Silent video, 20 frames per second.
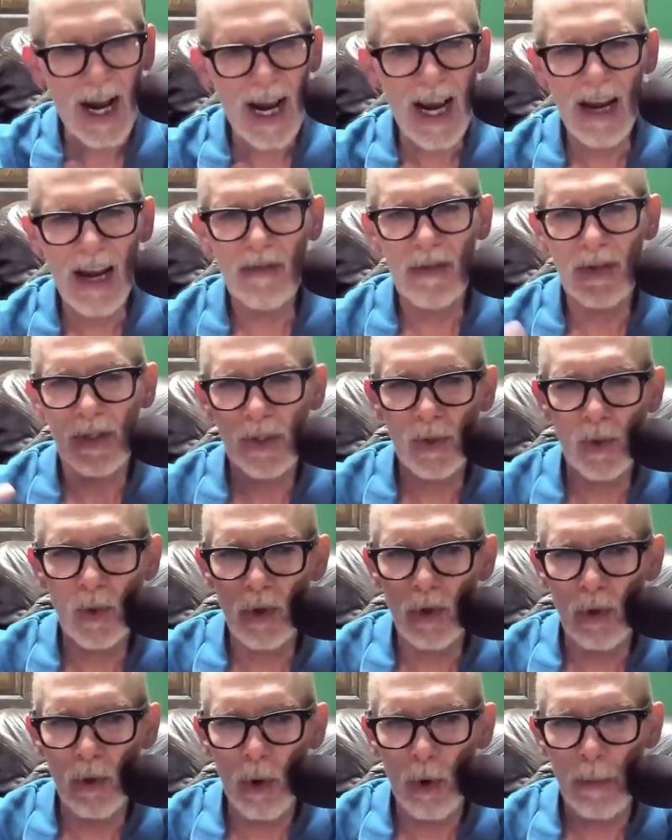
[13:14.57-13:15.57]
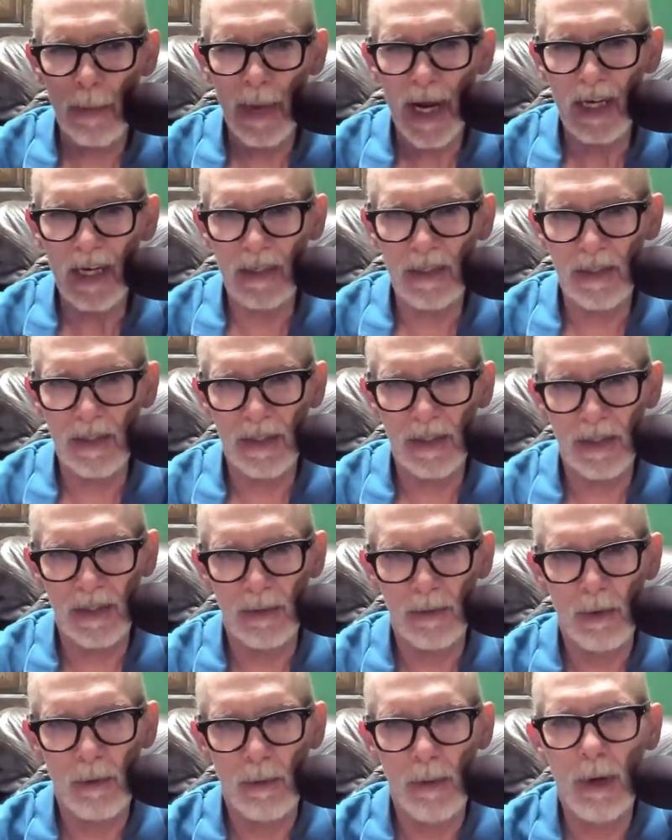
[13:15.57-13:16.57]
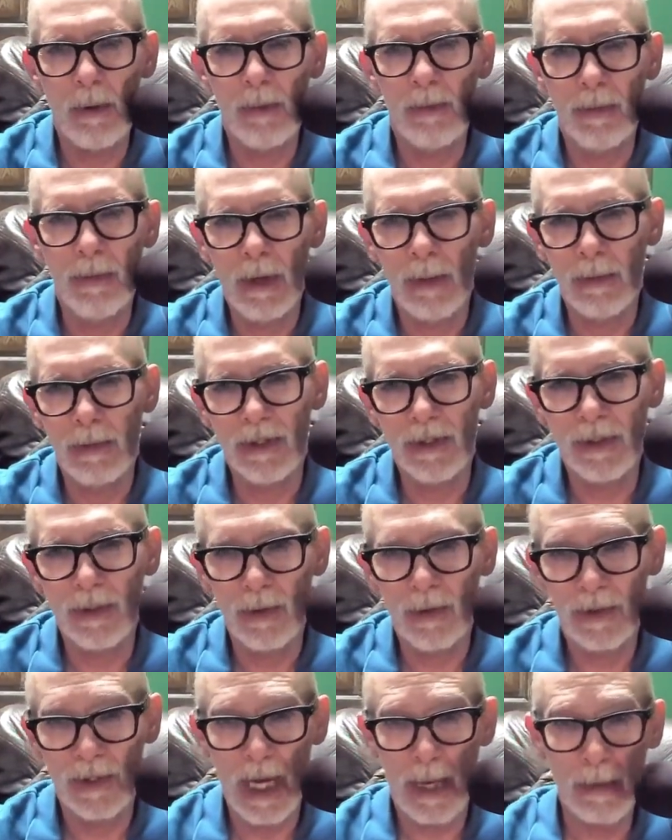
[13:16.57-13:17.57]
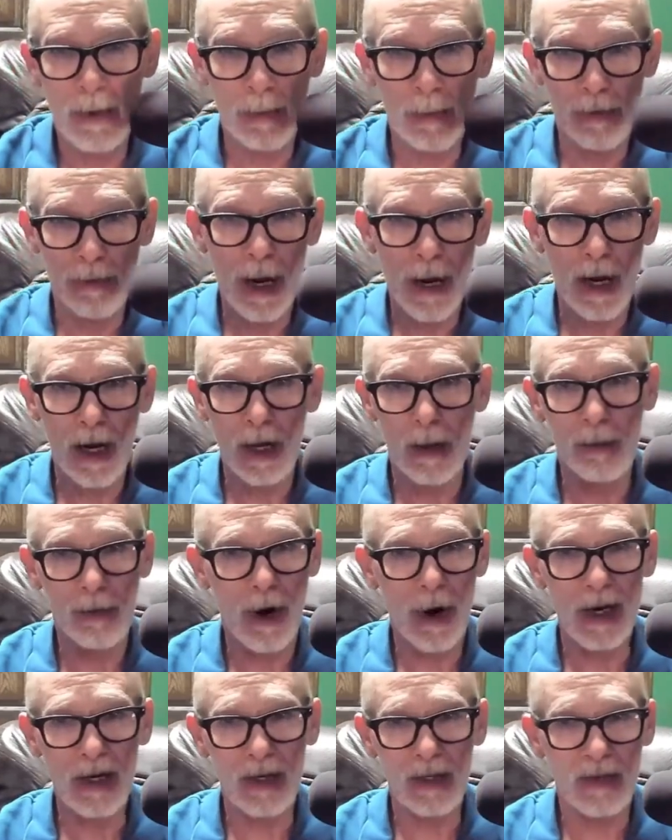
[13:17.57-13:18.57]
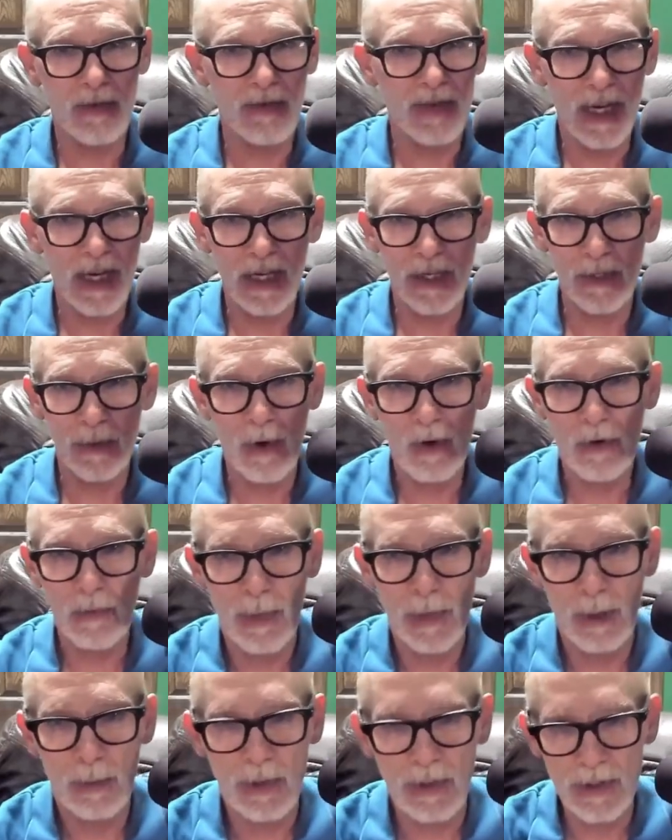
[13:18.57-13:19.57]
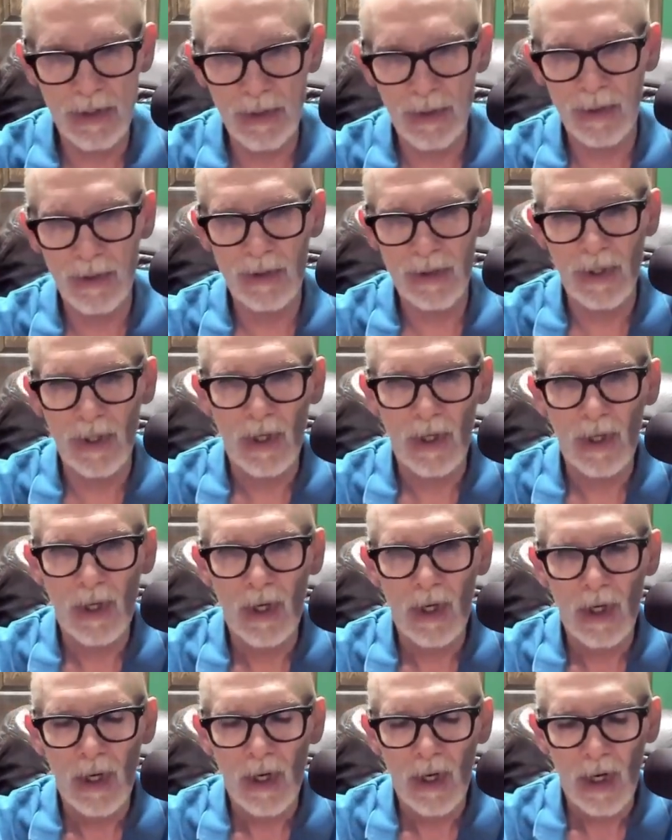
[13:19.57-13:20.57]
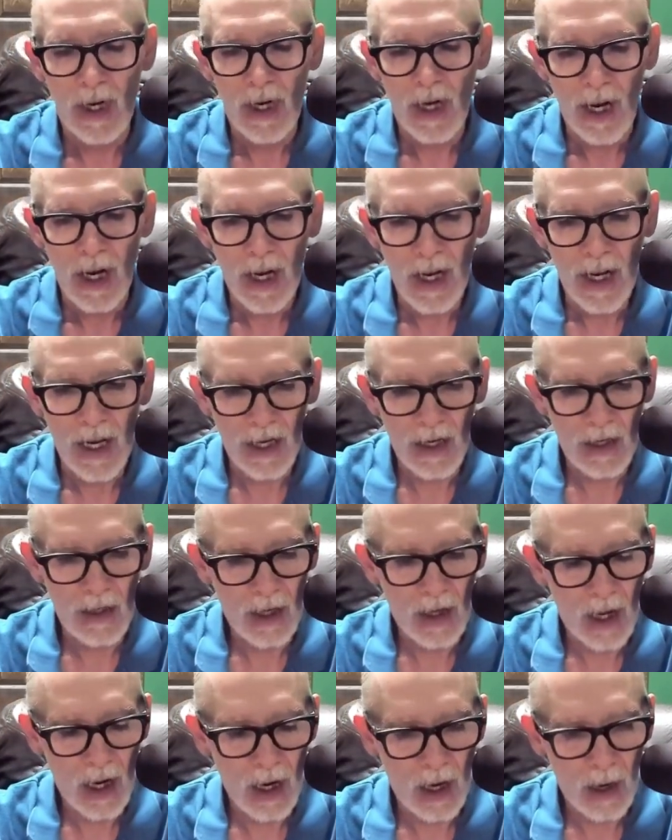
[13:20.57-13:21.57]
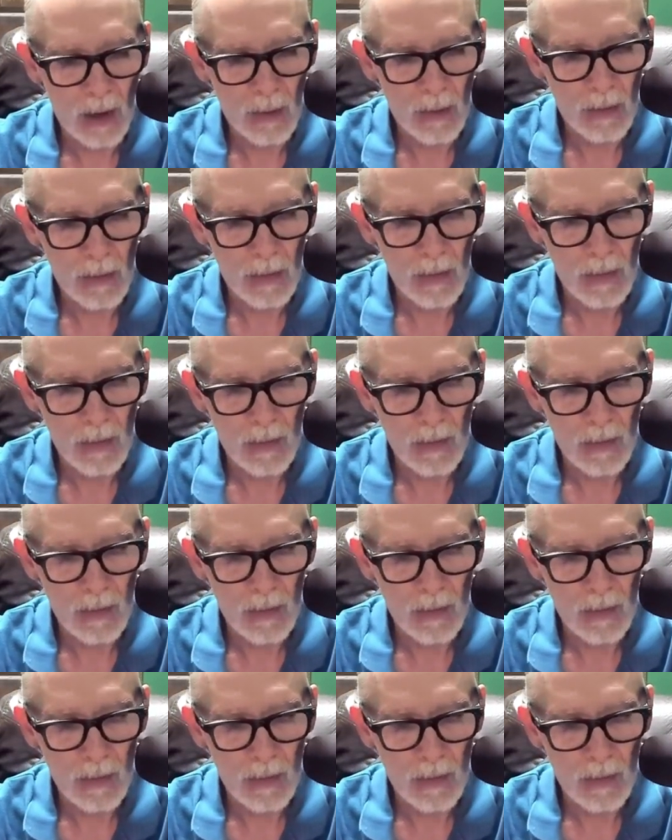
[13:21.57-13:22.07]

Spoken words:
have this sort of romanticism about public schools. I'm a product of K-12 public schools, and when